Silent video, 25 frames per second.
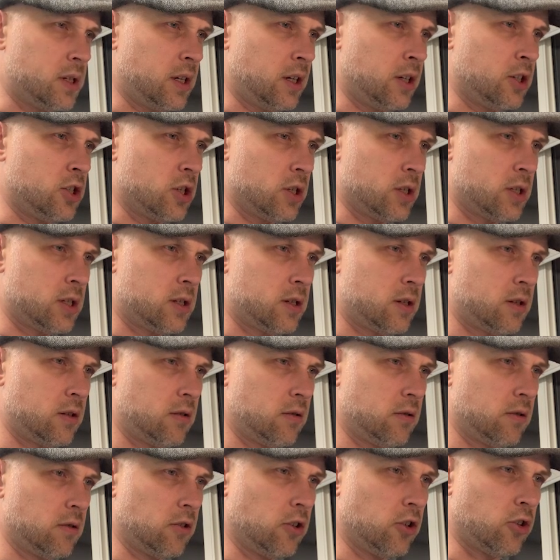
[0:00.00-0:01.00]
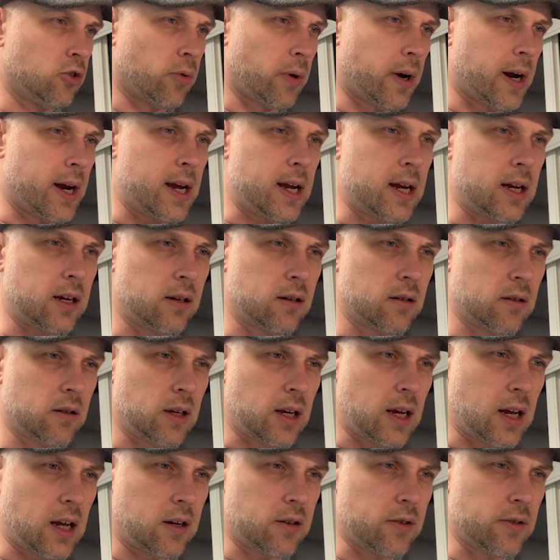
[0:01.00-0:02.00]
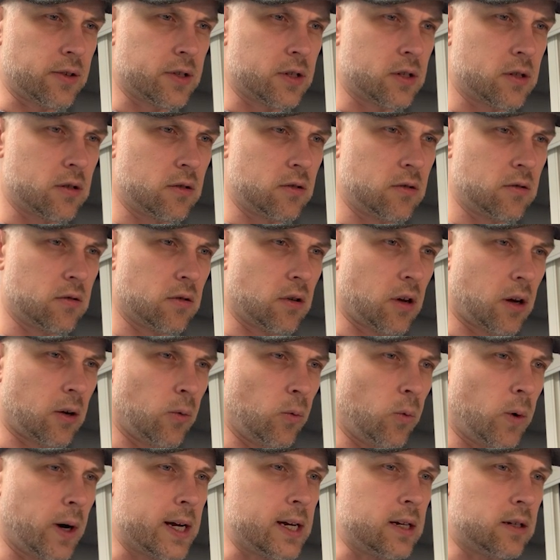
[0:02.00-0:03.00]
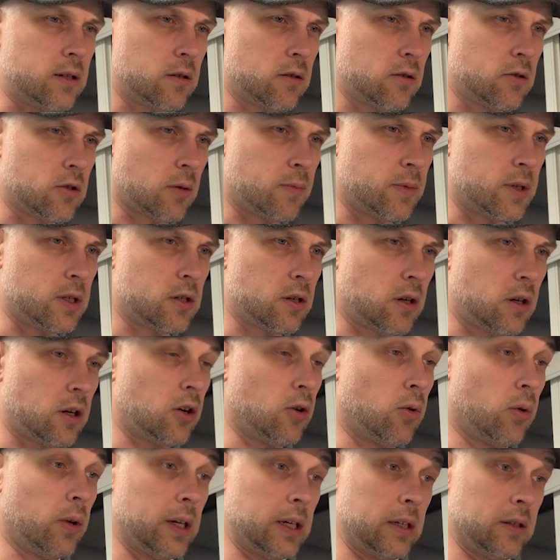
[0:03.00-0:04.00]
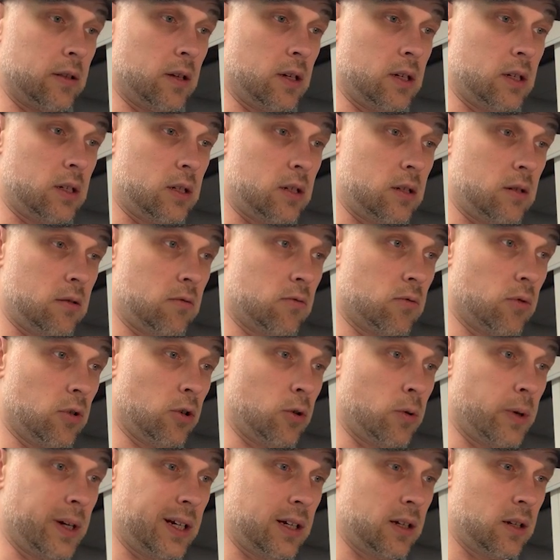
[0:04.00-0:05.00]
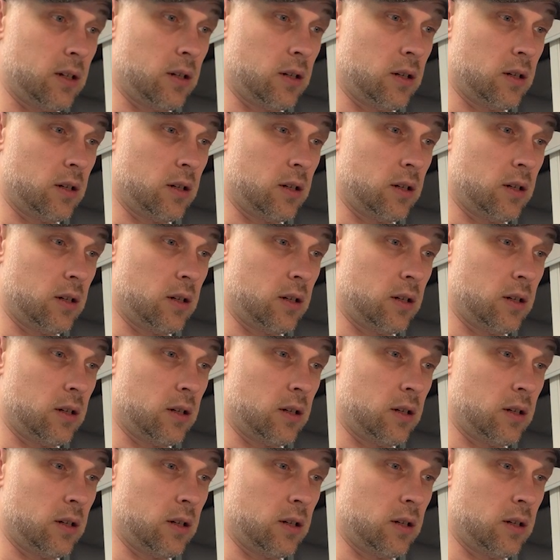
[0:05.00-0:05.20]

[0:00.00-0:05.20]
just gray candles, not white. So I'm just going to go like this real quick.